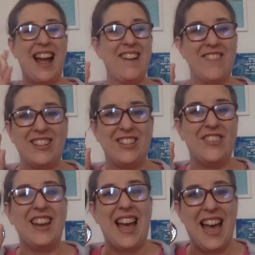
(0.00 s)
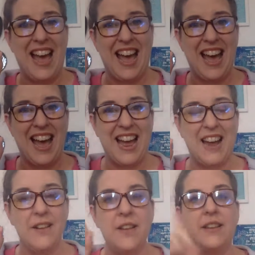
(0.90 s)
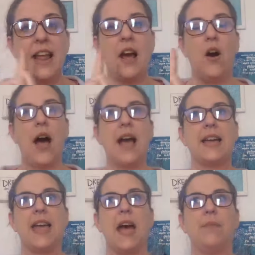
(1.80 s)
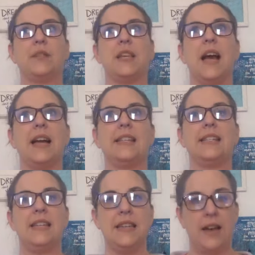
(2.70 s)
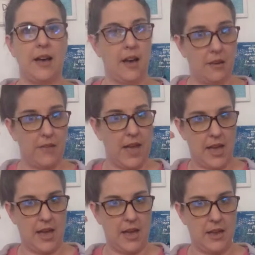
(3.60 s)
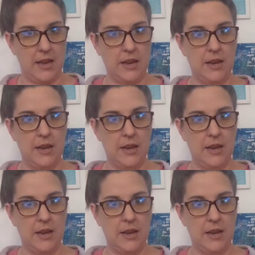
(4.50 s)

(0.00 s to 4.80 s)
I went to an ah. Now, I kept the idea of and